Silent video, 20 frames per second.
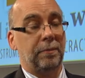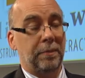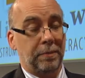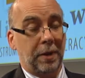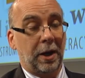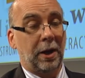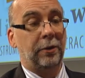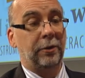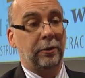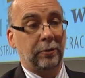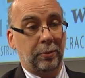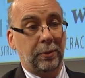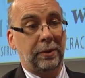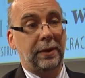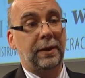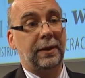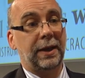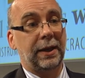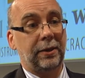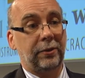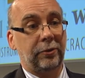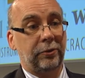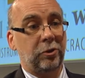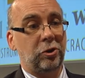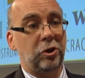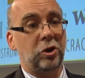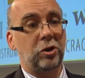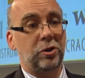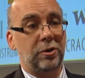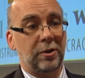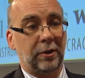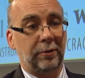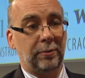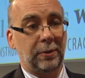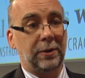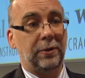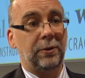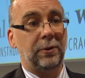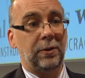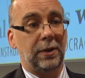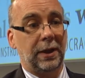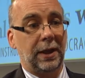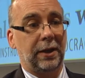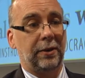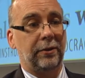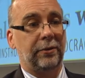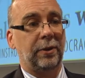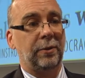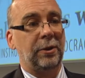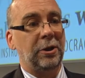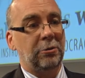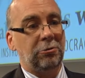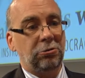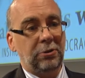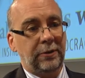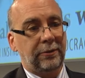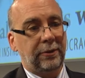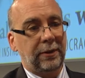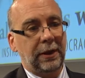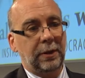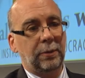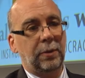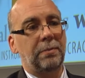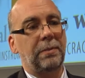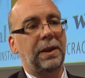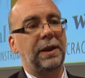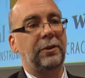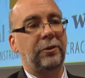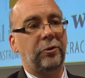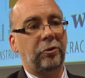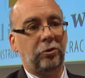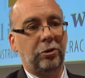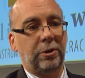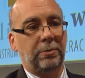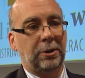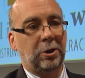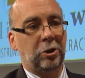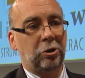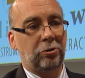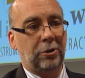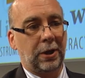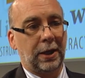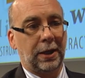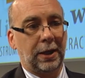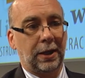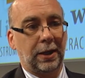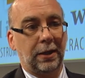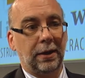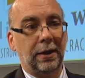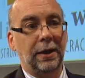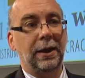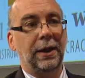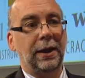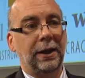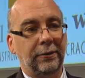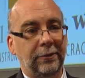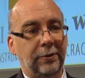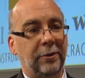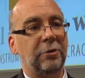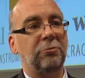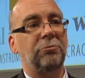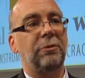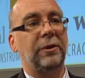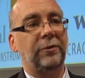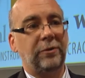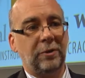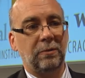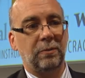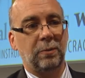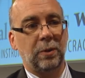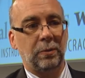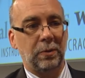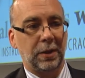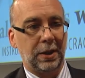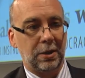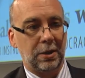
partners within that institution as we do that. So increasingly we're mainstreaming training into the rest of what we